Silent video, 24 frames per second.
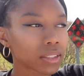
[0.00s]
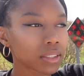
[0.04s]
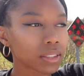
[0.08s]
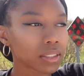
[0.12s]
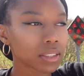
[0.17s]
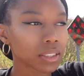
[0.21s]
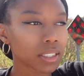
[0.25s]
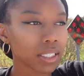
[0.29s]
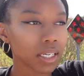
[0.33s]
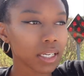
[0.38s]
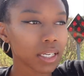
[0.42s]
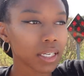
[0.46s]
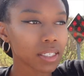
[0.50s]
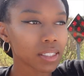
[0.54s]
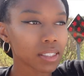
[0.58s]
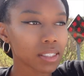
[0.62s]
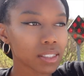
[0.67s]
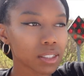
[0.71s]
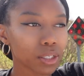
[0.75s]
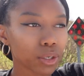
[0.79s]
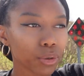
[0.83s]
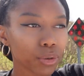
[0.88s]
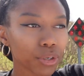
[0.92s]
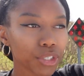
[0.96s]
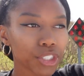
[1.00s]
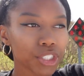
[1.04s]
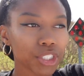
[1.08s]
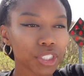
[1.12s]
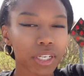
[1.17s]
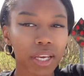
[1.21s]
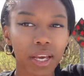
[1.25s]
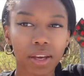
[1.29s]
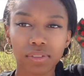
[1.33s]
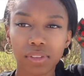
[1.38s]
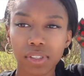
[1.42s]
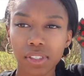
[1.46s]
does the Christian
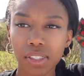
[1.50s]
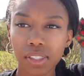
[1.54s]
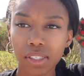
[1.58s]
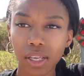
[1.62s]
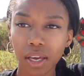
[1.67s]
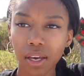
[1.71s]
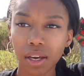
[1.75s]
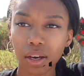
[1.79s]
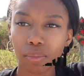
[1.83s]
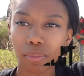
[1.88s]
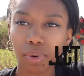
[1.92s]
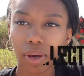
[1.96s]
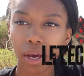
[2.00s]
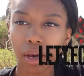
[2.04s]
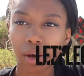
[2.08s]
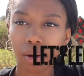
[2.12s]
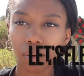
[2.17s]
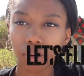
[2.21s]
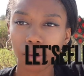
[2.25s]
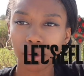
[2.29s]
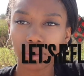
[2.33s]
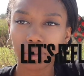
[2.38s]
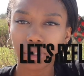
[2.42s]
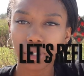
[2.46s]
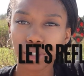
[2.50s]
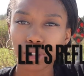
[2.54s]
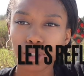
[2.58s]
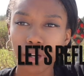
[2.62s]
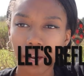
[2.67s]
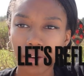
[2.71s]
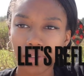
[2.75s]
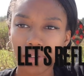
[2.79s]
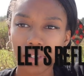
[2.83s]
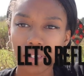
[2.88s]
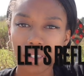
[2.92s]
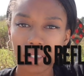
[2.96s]
have to say about the
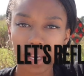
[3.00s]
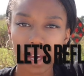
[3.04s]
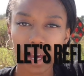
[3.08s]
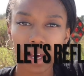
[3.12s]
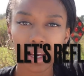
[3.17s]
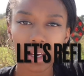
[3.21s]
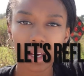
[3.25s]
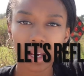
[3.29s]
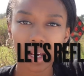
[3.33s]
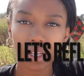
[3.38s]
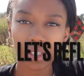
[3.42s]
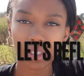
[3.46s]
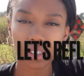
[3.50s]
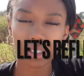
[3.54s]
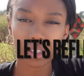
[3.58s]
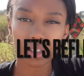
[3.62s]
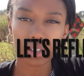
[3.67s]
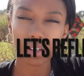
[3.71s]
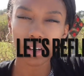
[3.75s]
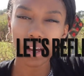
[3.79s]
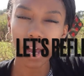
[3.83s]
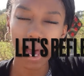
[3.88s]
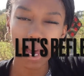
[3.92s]
Travis Scott concert?